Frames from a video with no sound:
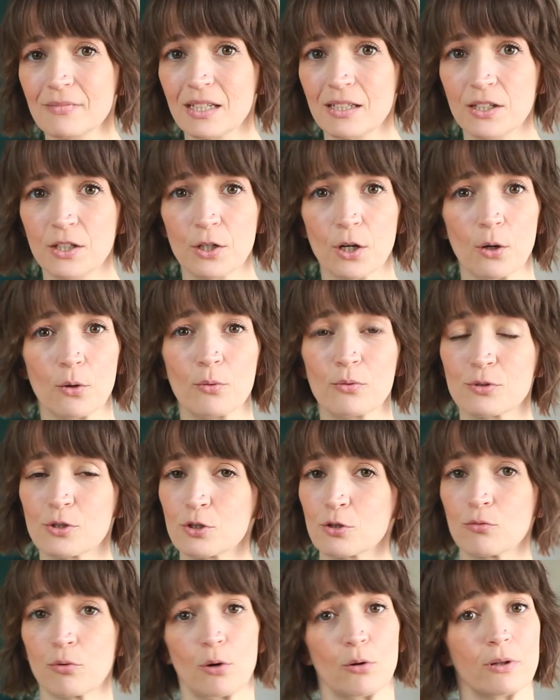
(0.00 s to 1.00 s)

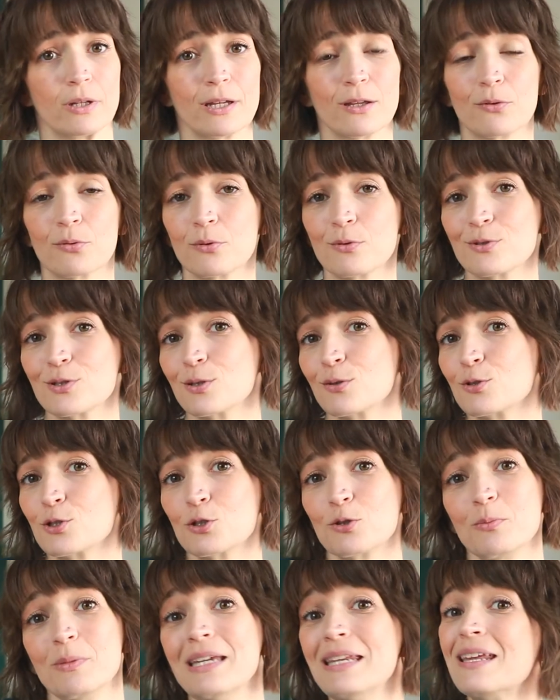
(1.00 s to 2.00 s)
scrolling through
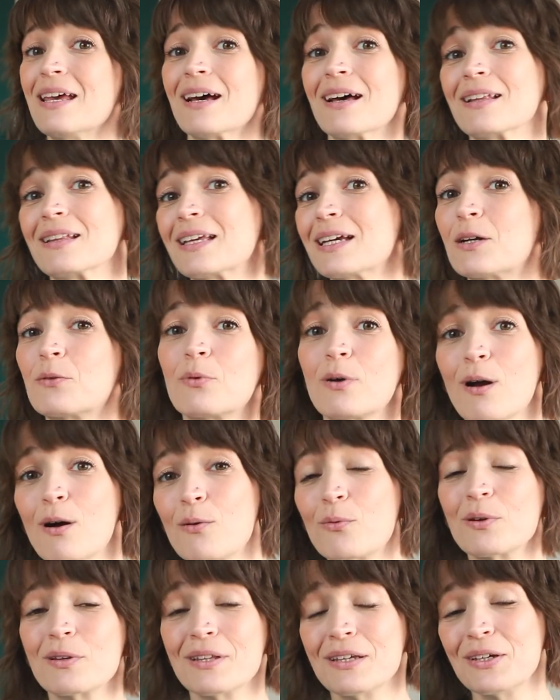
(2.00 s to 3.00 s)
social media like we're
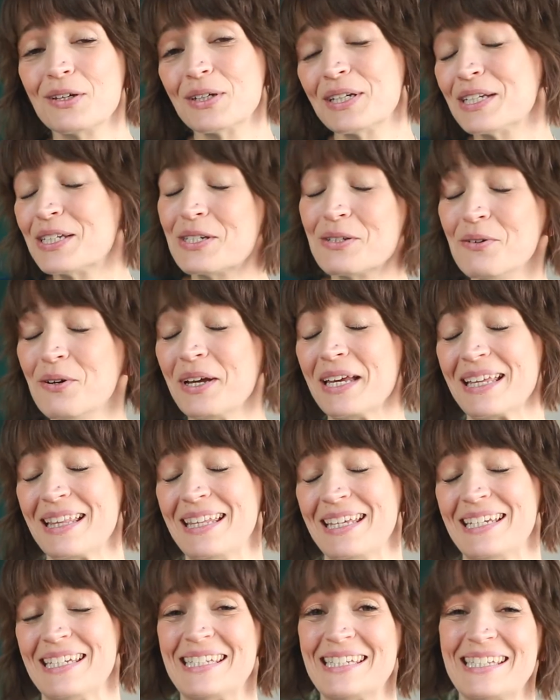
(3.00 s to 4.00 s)
all really good at doing
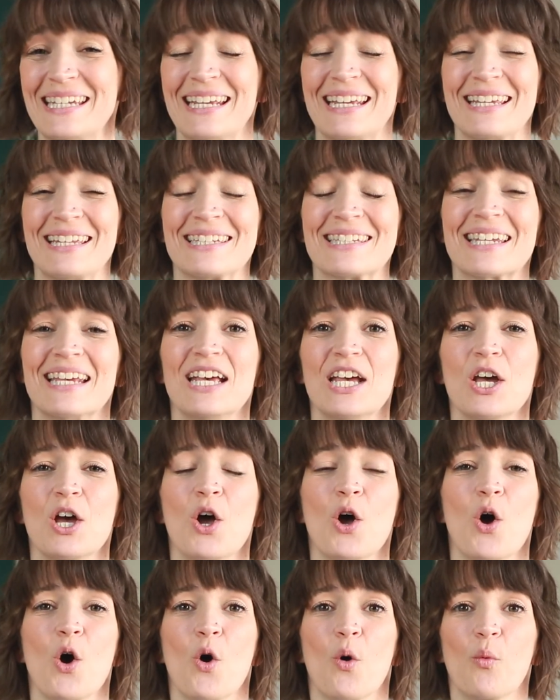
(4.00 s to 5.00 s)
these days.
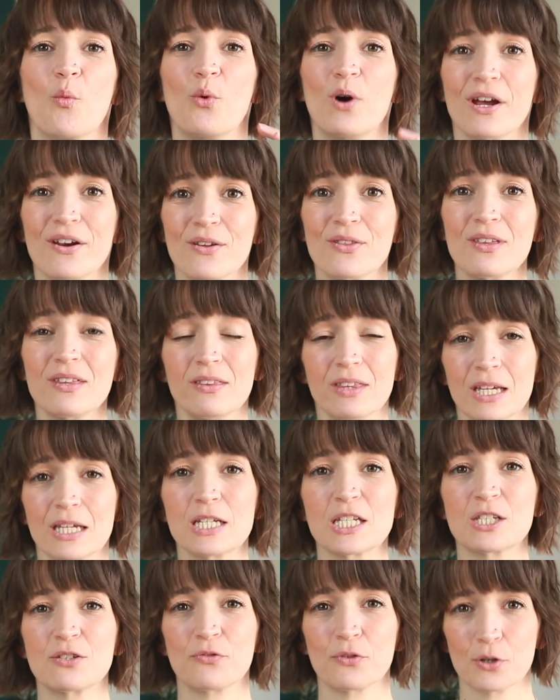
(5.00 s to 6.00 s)
What are the
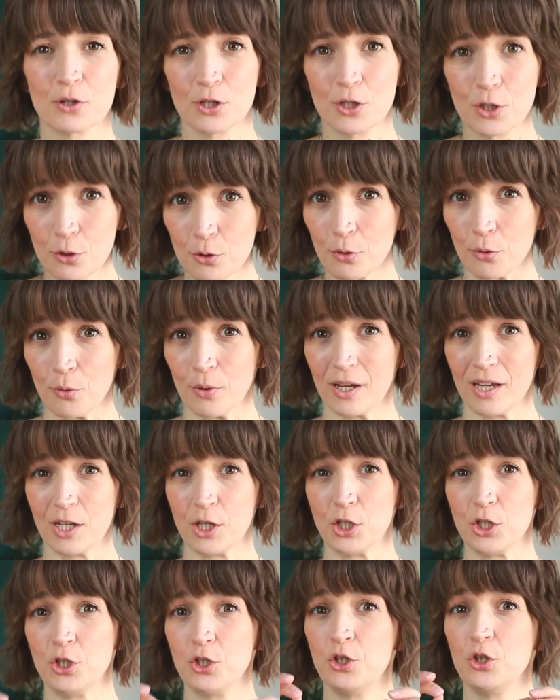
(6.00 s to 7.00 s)
things for you in
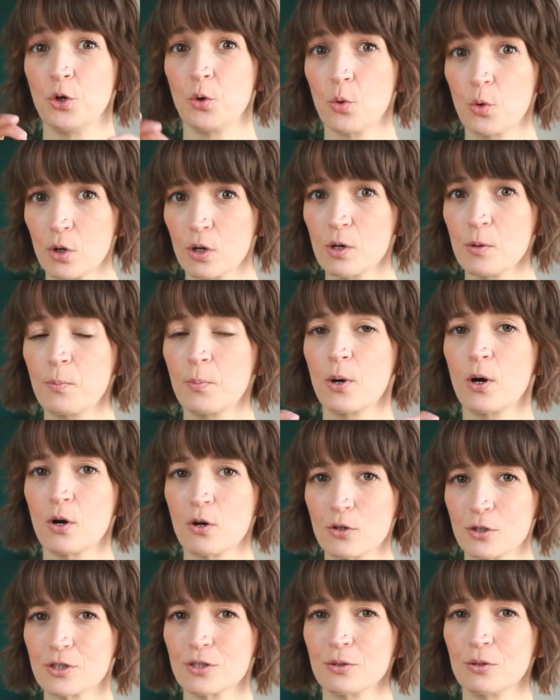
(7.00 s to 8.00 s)
your
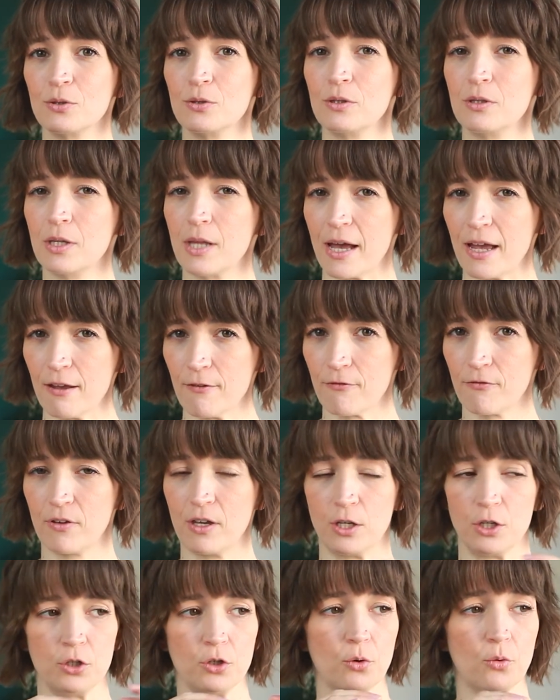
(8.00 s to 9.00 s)
personal life,
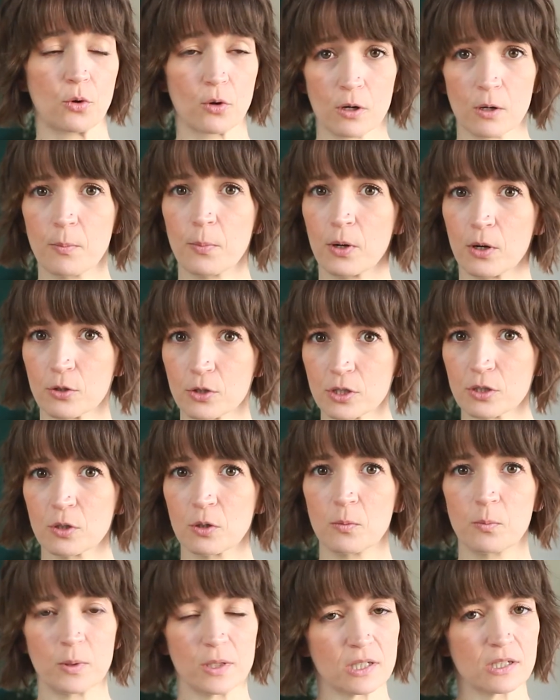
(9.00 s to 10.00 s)
in your
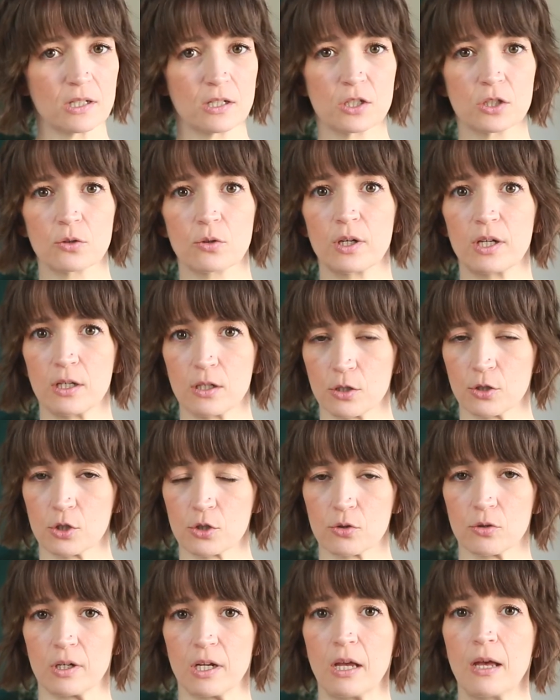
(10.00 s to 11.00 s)
personal business or
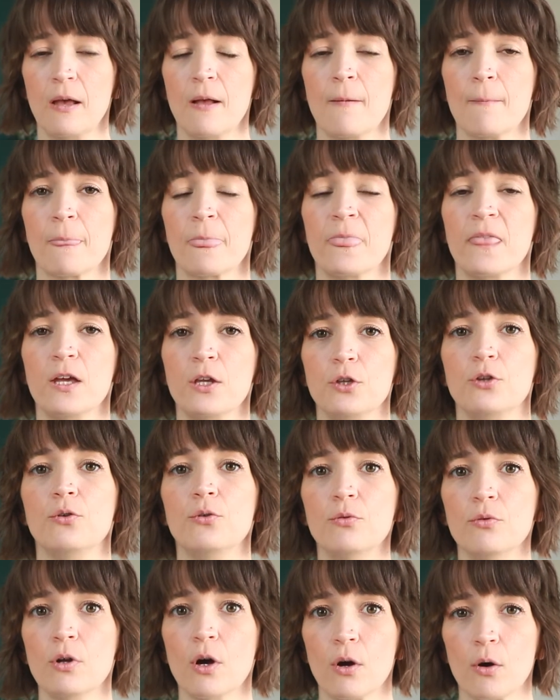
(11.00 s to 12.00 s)
industry that
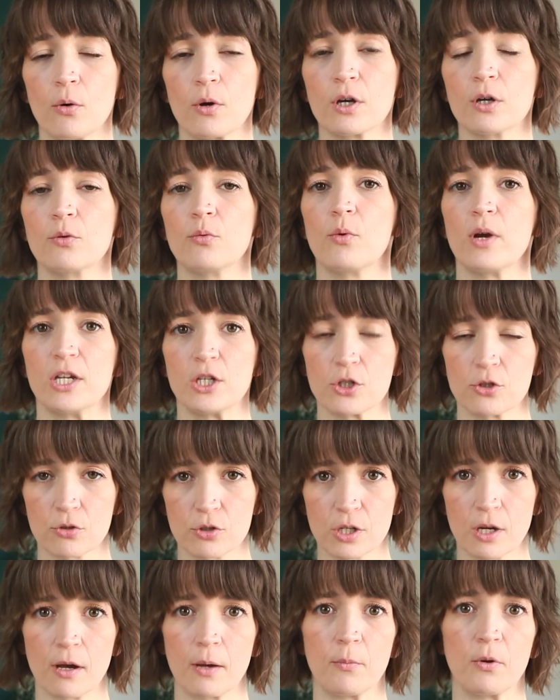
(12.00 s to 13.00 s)
you know could waste your
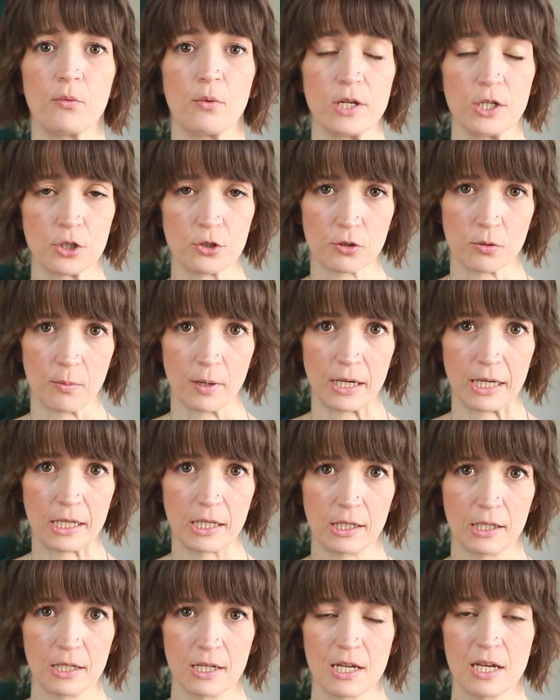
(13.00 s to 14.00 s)
time and waste your
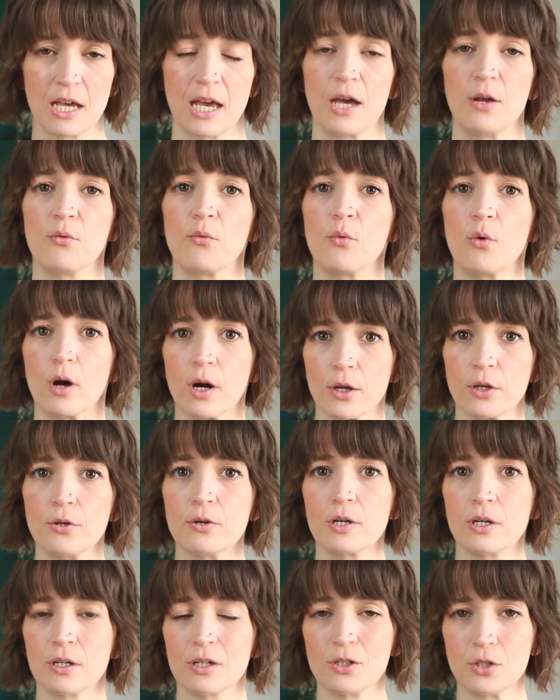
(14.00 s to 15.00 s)
money? And what are you
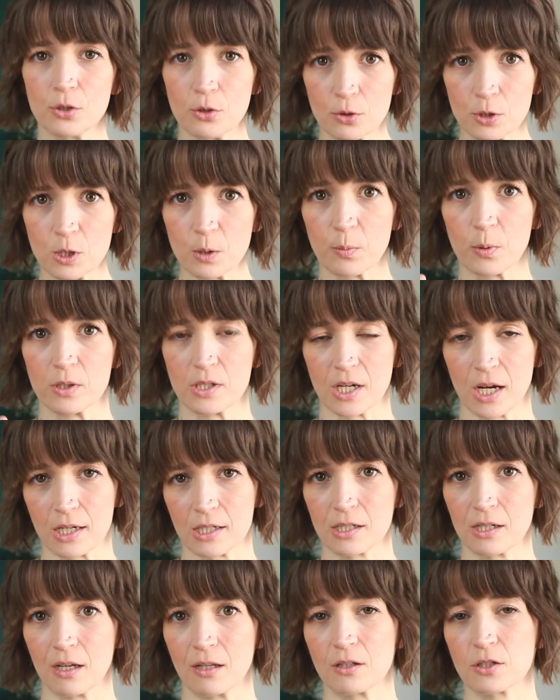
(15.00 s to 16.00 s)
going to do to
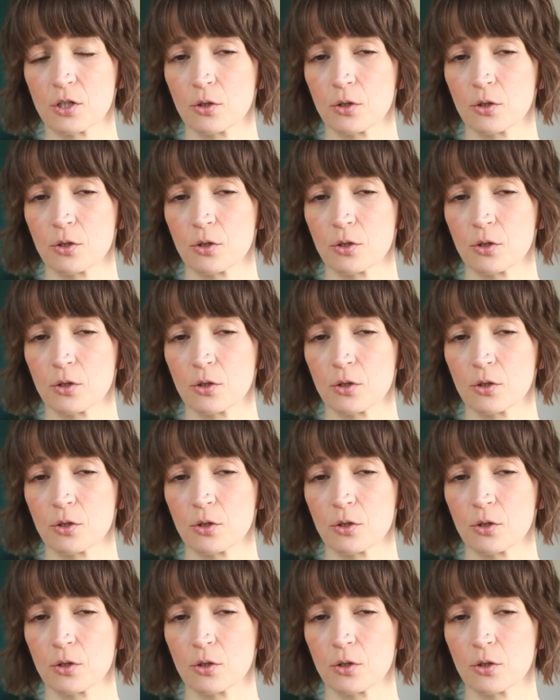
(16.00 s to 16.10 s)
protect against